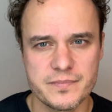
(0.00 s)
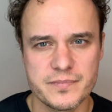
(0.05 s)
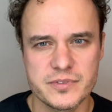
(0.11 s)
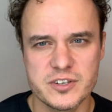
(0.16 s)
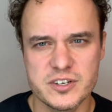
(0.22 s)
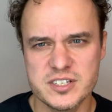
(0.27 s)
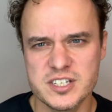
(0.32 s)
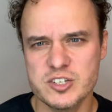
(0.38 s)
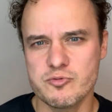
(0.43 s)

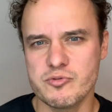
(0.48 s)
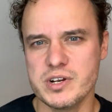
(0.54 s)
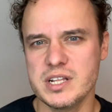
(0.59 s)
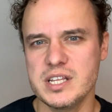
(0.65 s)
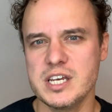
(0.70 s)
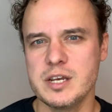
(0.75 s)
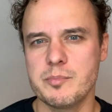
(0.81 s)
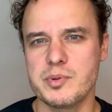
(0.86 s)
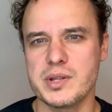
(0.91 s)
Does this
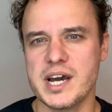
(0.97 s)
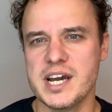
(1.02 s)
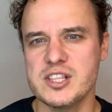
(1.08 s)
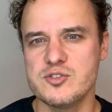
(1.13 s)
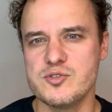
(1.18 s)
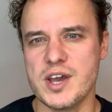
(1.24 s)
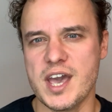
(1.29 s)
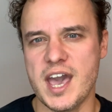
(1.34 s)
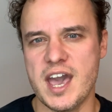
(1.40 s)
really apply
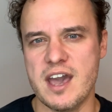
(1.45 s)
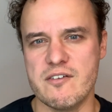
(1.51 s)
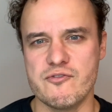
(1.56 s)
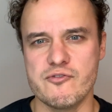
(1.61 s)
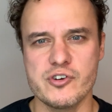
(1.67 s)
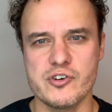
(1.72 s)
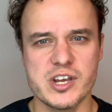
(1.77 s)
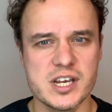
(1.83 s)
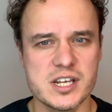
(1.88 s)
to
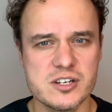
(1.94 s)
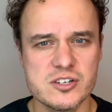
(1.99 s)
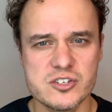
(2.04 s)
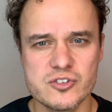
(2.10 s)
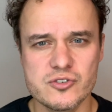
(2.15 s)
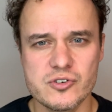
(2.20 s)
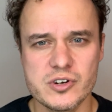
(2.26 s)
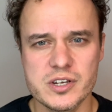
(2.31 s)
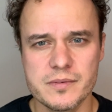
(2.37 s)
every
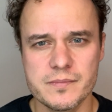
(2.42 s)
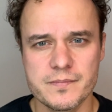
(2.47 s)
industry?